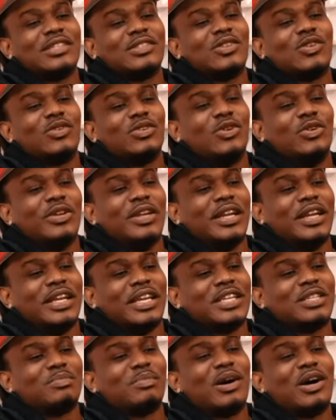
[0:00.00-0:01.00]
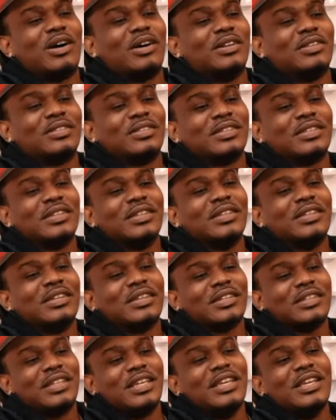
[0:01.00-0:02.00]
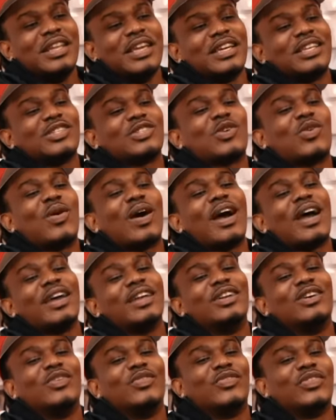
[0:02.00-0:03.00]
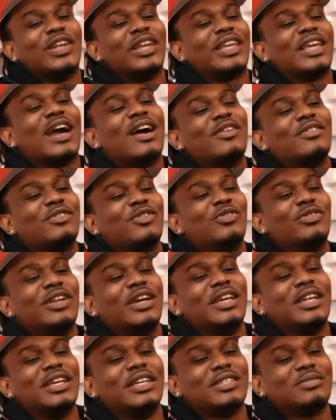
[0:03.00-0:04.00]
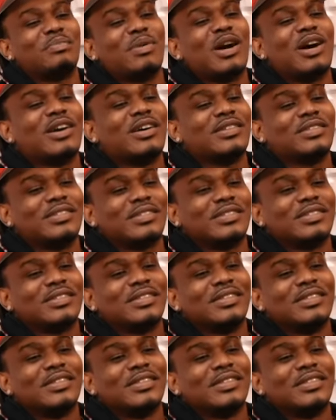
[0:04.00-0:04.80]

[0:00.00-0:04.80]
I don't, don't remember none, of, none of, my music. These niggas quiet over there. Y'all know none of his balls.